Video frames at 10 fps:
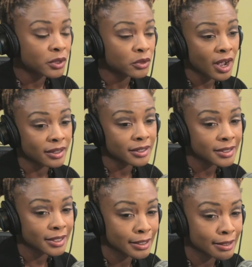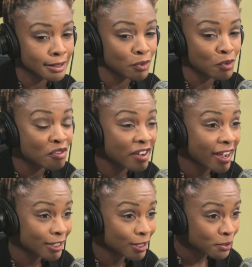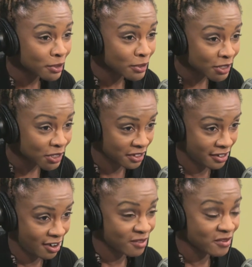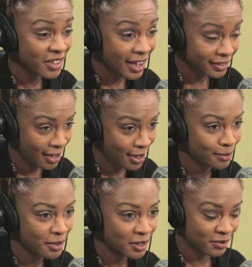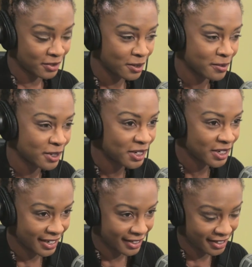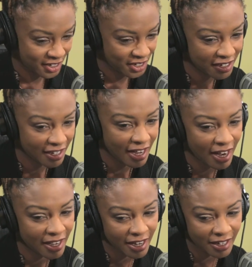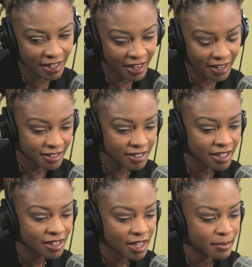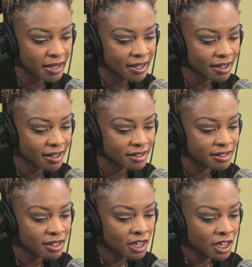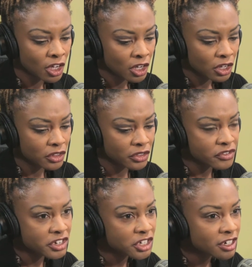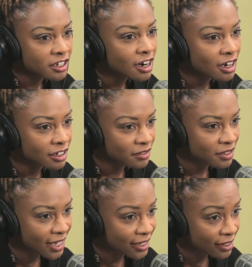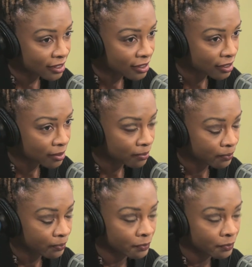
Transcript: I would rather say it's an overexposure of that aspect of the commercialization. Mm. And, I, and I say that because the regional carnivals exist